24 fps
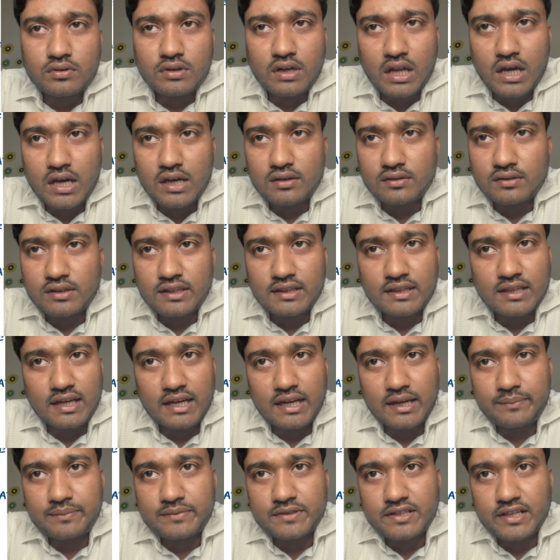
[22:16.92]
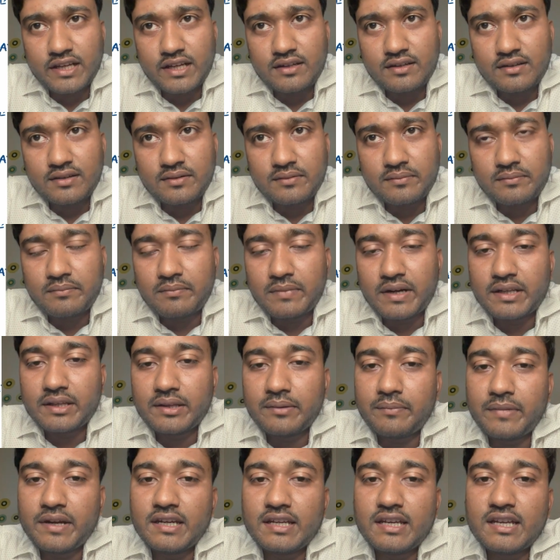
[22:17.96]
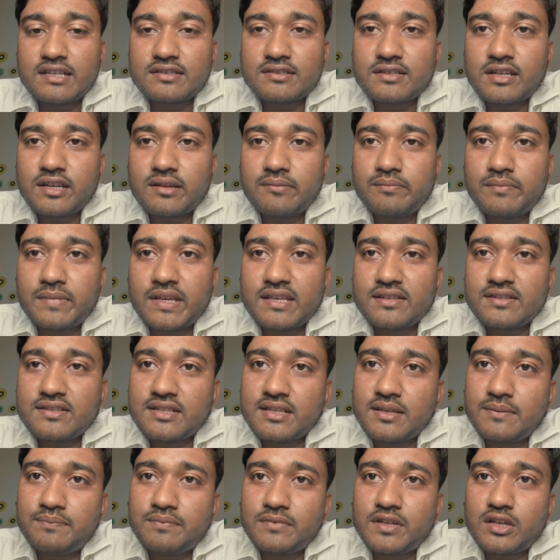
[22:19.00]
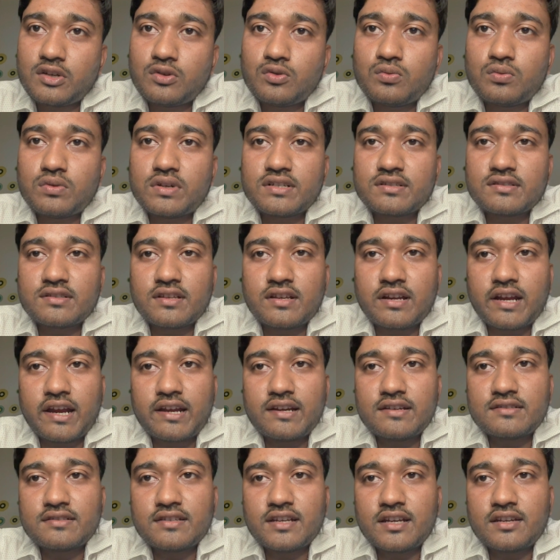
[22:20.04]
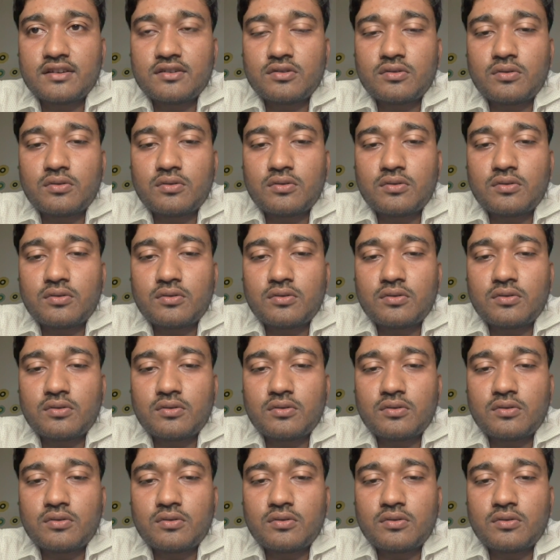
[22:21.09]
lung in the left side, but the mediastinum being shifted towards the right side.